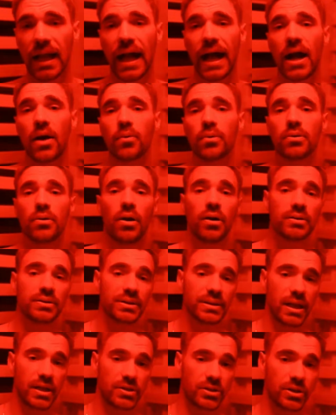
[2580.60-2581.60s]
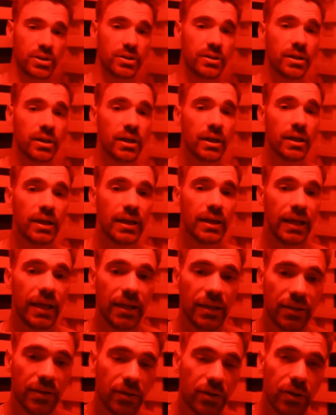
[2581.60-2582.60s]
hour-long session
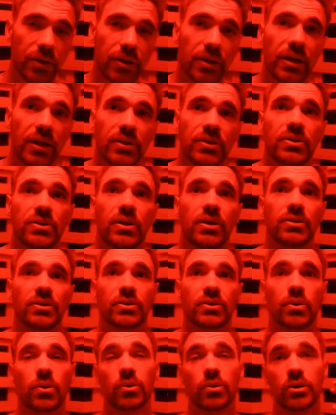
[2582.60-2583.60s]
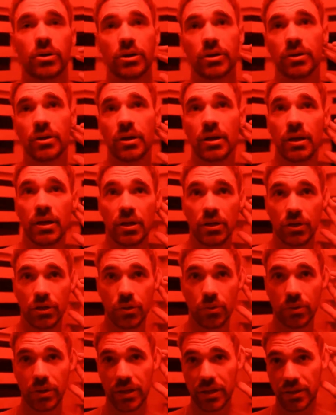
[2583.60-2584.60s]
in the Good Health Saunas Corner
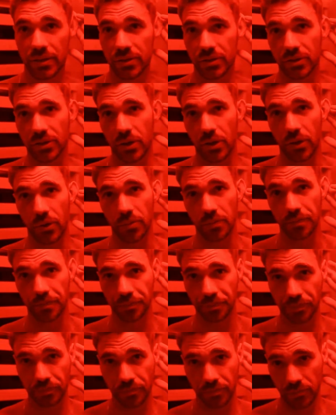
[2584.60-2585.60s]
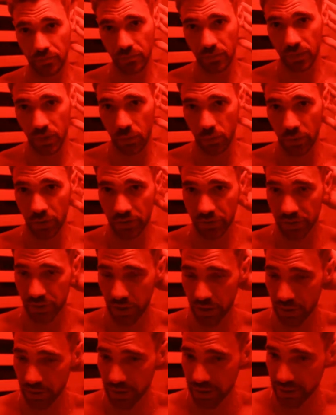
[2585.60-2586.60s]
unit. So we are starting to